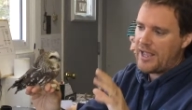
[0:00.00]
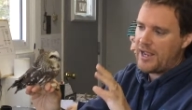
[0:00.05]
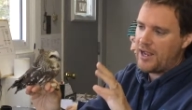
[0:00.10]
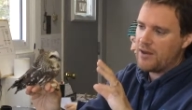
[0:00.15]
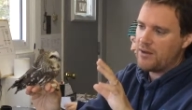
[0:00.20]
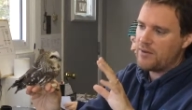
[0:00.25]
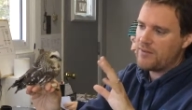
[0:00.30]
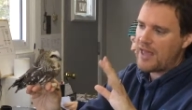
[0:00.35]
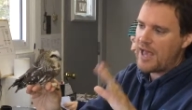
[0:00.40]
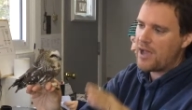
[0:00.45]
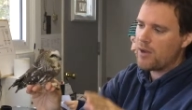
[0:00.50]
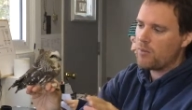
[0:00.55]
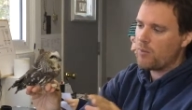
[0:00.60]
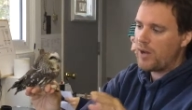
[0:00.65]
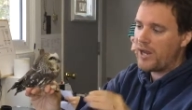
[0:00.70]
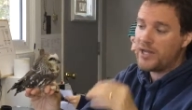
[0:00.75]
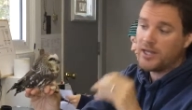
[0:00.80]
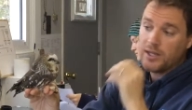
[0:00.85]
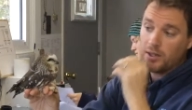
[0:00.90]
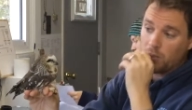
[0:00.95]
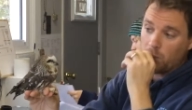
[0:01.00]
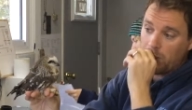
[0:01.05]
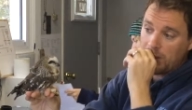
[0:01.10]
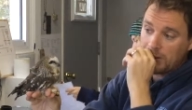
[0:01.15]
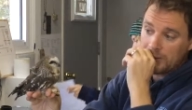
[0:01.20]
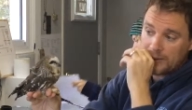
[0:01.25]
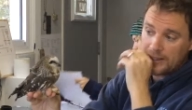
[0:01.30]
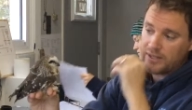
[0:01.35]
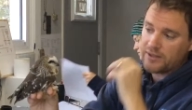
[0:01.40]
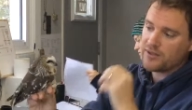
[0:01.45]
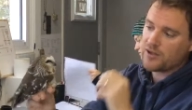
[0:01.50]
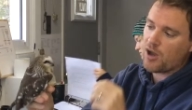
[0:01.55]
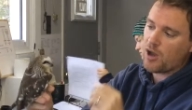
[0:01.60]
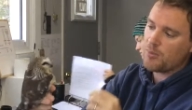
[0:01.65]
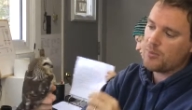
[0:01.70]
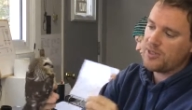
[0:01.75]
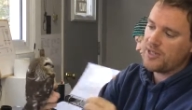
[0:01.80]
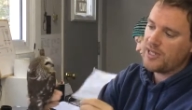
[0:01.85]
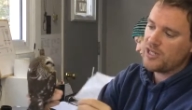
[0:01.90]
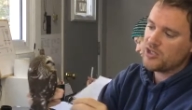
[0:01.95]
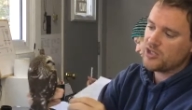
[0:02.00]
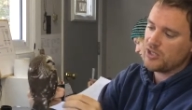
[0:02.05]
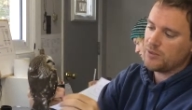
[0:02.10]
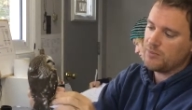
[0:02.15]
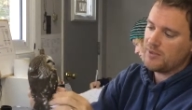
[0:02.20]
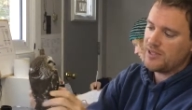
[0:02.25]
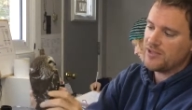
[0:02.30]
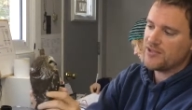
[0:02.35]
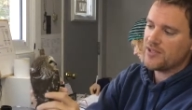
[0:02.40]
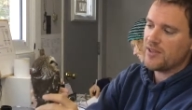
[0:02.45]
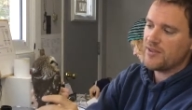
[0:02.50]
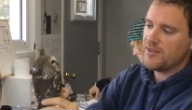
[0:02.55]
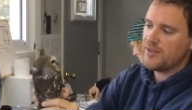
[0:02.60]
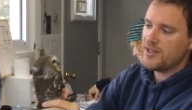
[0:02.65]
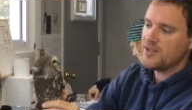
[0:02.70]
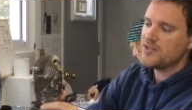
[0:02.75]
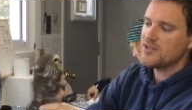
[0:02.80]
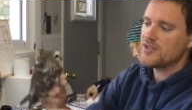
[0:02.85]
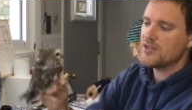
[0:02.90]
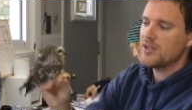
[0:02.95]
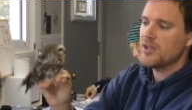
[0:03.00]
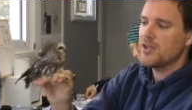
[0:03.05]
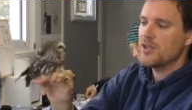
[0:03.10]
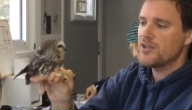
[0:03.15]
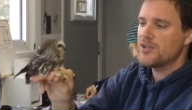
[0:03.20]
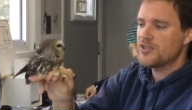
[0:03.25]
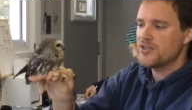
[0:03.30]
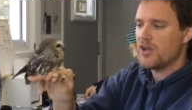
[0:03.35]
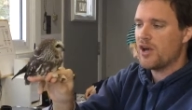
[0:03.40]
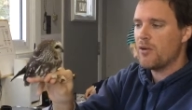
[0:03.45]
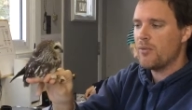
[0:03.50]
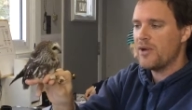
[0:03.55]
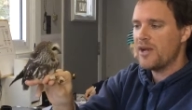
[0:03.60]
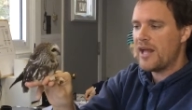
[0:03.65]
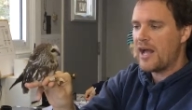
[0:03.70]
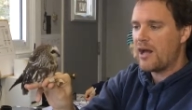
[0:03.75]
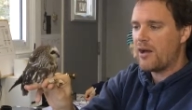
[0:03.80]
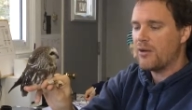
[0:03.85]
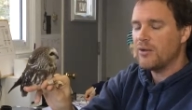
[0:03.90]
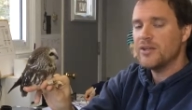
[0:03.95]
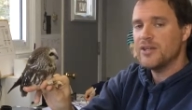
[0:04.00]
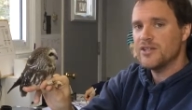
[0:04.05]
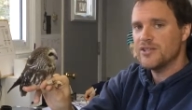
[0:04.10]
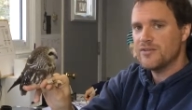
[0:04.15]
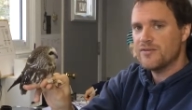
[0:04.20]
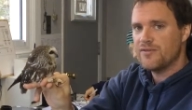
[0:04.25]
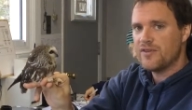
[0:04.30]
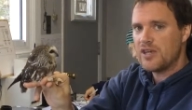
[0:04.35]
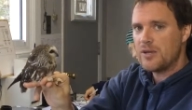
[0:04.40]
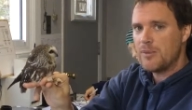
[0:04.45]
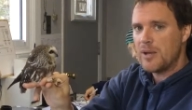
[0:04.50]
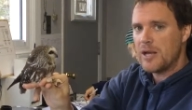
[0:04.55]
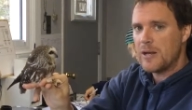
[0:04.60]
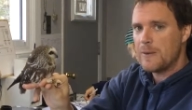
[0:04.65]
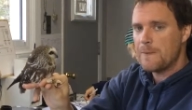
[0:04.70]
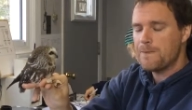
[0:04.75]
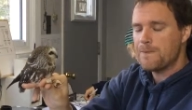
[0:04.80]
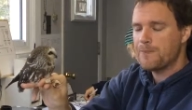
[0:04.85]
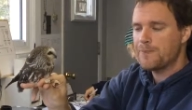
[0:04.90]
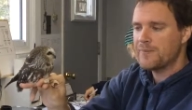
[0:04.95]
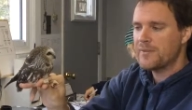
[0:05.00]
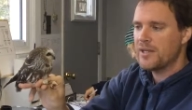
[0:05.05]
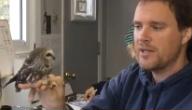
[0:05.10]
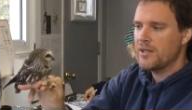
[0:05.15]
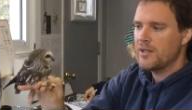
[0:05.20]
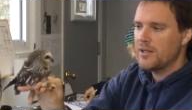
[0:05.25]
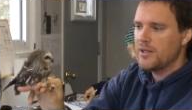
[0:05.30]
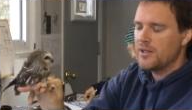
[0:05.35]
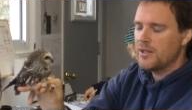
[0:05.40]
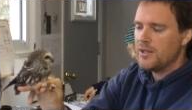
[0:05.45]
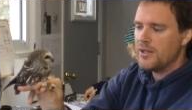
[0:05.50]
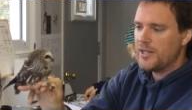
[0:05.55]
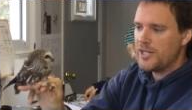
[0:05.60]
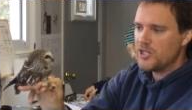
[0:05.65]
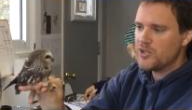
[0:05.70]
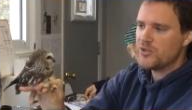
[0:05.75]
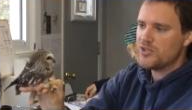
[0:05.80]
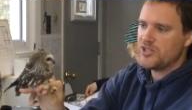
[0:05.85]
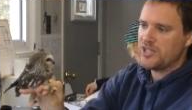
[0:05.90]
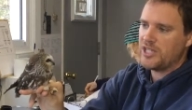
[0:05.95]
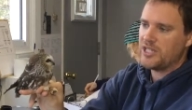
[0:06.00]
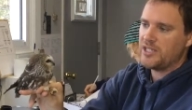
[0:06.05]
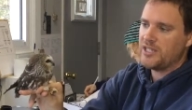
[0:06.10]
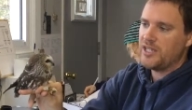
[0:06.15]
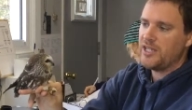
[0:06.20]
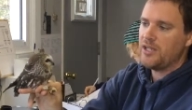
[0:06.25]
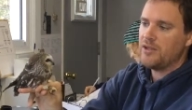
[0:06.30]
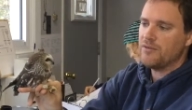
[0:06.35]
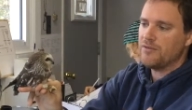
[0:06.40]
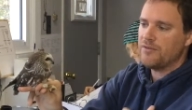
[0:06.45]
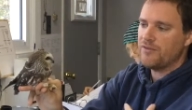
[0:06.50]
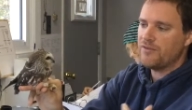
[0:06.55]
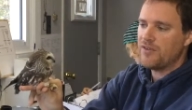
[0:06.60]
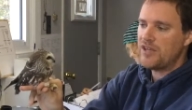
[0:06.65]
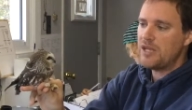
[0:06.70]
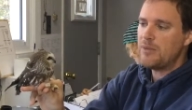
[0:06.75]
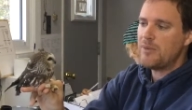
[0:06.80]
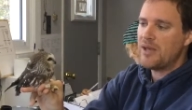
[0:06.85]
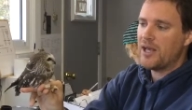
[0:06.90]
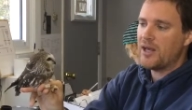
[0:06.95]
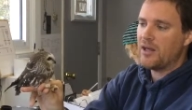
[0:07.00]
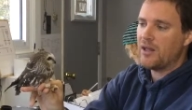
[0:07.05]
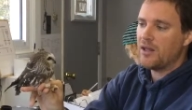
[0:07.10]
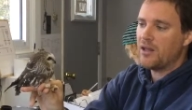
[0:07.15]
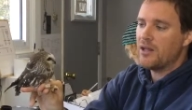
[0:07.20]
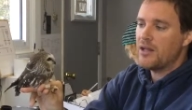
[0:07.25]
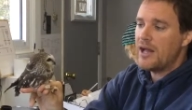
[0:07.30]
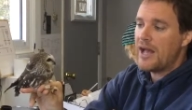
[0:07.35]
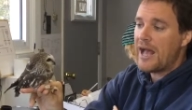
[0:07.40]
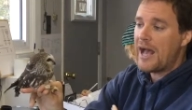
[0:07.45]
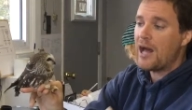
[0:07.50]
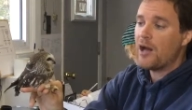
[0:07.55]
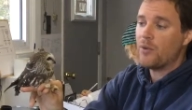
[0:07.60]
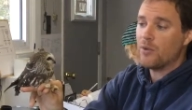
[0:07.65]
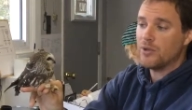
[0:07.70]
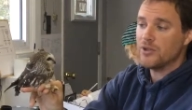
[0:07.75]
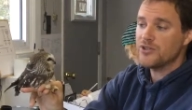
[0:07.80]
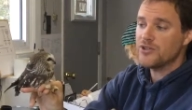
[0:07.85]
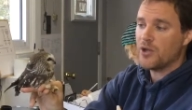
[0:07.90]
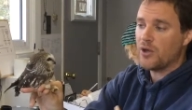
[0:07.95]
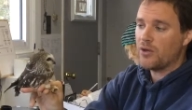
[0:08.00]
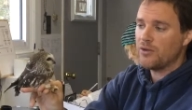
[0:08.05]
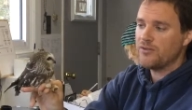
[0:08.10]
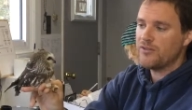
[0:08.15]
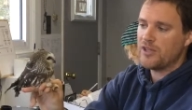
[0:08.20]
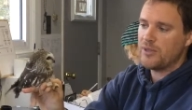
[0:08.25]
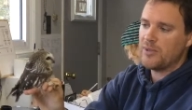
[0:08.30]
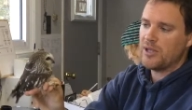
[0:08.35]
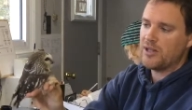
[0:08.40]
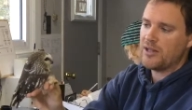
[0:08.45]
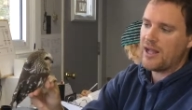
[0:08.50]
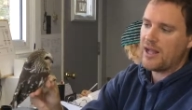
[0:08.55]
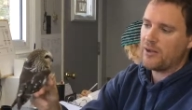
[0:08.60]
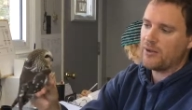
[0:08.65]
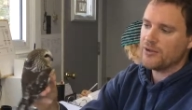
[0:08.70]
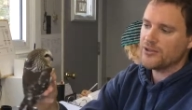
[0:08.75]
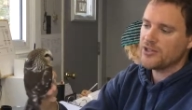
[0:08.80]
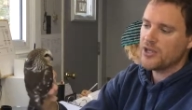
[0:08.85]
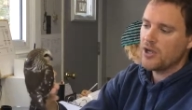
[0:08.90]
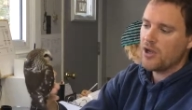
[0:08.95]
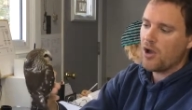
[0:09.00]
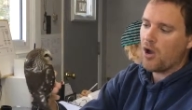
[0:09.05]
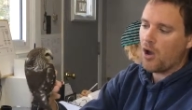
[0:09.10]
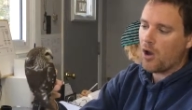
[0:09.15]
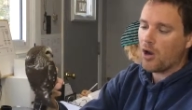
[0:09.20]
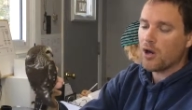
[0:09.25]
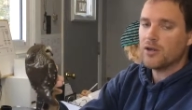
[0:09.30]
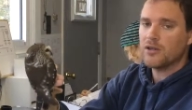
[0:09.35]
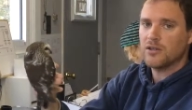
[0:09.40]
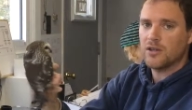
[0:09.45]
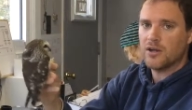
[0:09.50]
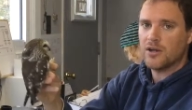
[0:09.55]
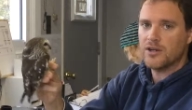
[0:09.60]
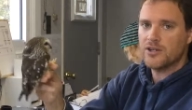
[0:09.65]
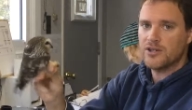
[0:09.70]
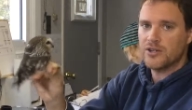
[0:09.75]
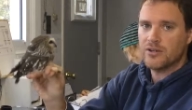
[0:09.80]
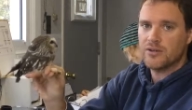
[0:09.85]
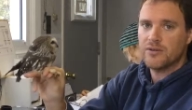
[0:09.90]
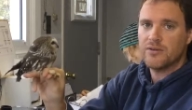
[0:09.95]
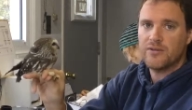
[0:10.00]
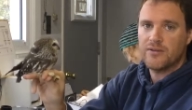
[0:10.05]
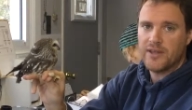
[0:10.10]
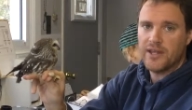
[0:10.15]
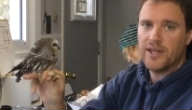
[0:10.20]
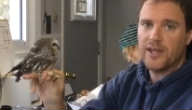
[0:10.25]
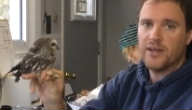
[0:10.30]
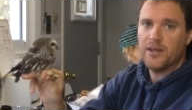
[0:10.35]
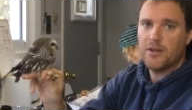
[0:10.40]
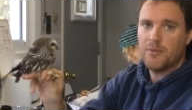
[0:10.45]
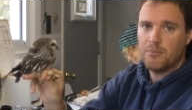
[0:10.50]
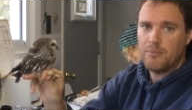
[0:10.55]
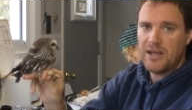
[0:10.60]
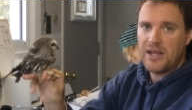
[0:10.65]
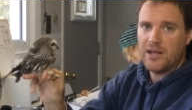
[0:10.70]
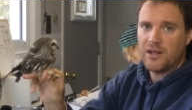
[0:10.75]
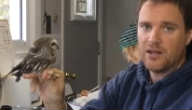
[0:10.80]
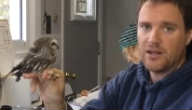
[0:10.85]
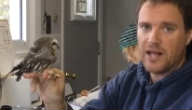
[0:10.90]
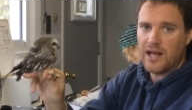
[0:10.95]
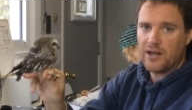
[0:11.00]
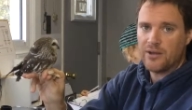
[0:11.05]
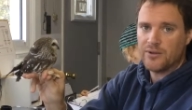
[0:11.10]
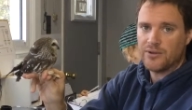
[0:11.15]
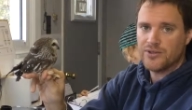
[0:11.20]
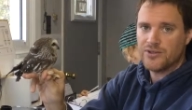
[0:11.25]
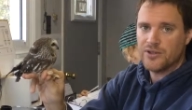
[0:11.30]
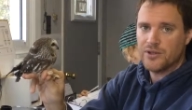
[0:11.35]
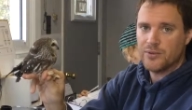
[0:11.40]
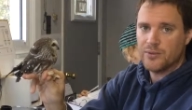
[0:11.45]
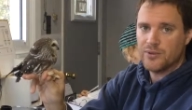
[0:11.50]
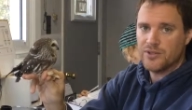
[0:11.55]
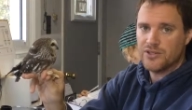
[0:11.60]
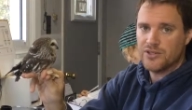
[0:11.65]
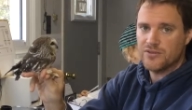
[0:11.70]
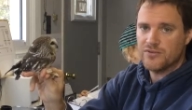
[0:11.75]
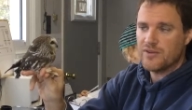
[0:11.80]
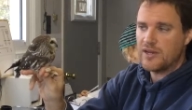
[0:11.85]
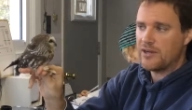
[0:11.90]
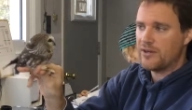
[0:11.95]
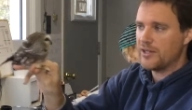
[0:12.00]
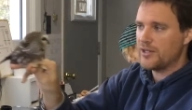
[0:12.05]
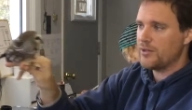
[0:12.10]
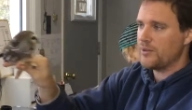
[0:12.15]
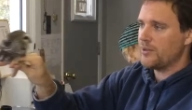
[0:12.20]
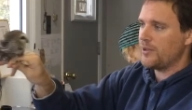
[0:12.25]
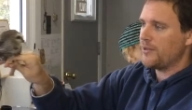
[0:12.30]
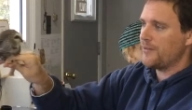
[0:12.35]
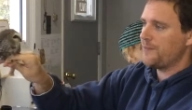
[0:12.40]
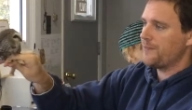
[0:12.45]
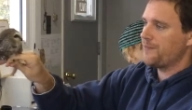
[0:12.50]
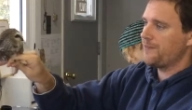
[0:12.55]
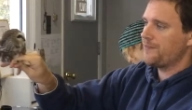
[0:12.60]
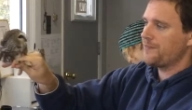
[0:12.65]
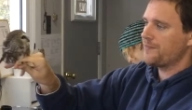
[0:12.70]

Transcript: And that weight and wing length combination means that this saw-whet owl is a female. Interestingly, female owls, all female owls, are larger than male owls, which is very cool.